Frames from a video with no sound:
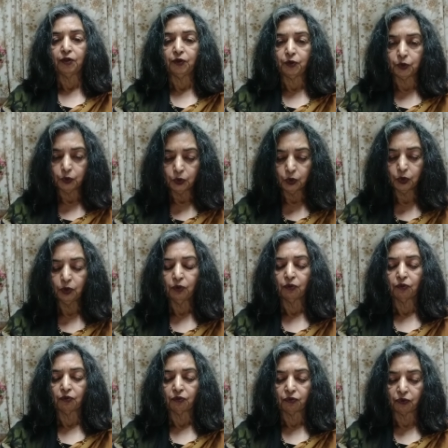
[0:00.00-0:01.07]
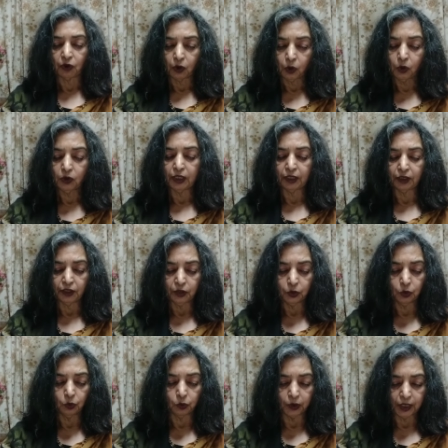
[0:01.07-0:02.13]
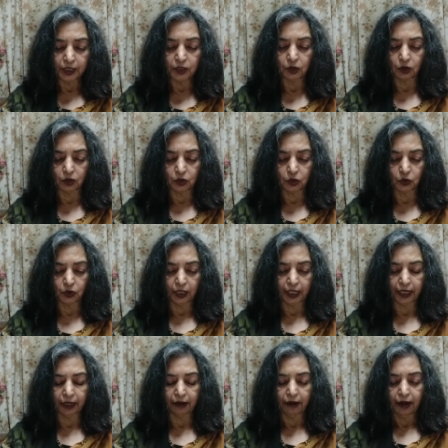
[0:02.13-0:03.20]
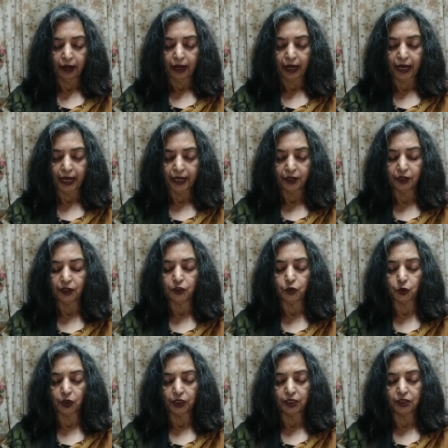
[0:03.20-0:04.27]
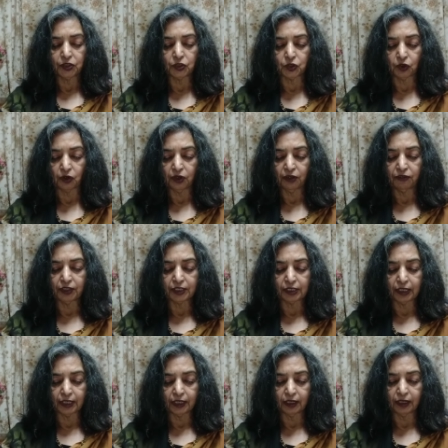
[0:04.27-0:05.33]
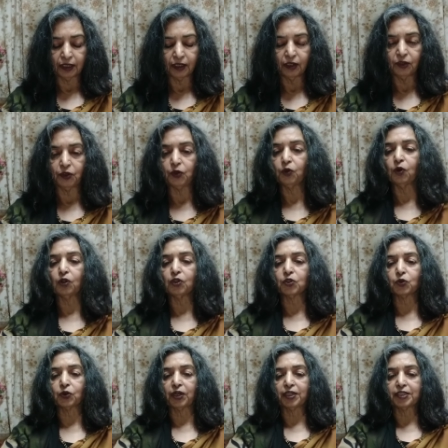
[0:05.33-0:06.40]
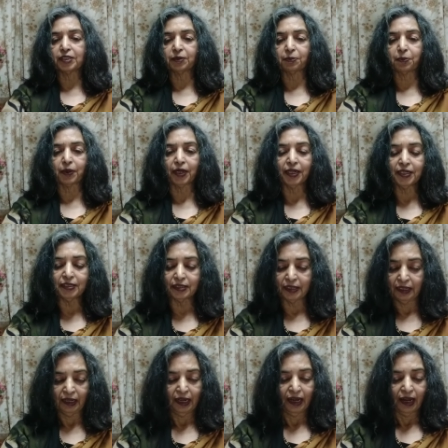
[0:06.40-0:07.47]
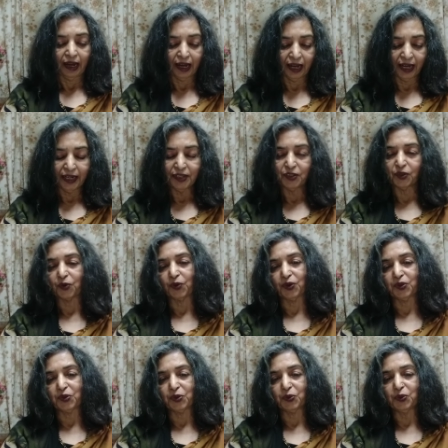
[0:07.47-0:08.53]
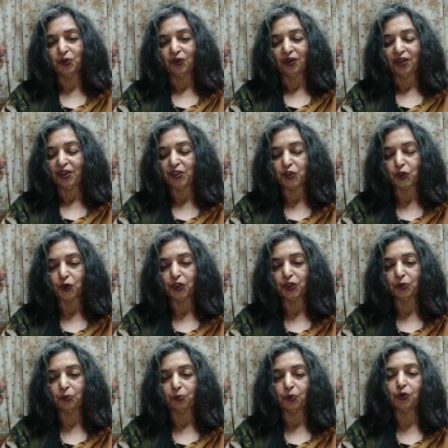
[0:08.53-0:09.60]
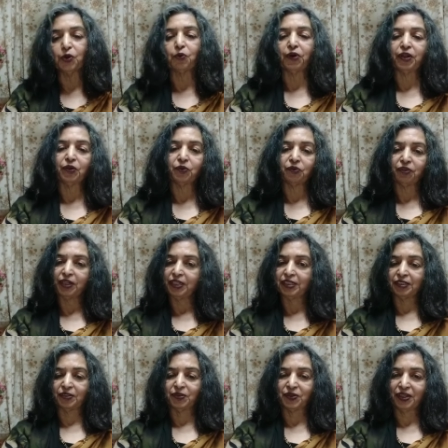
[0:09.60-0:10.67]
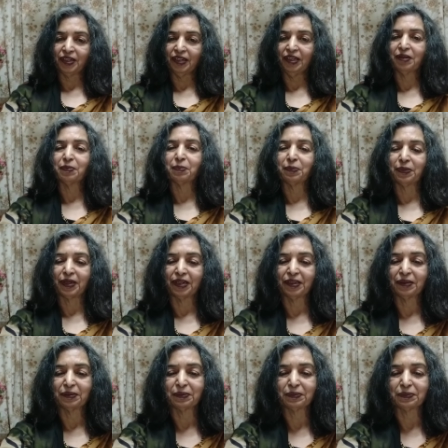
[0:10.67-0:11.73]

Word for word: do follow the new words also there and enjoy the story of this little girl. You'll also get surprised and you're going to enjoy the book when you read it. Okay? Bye.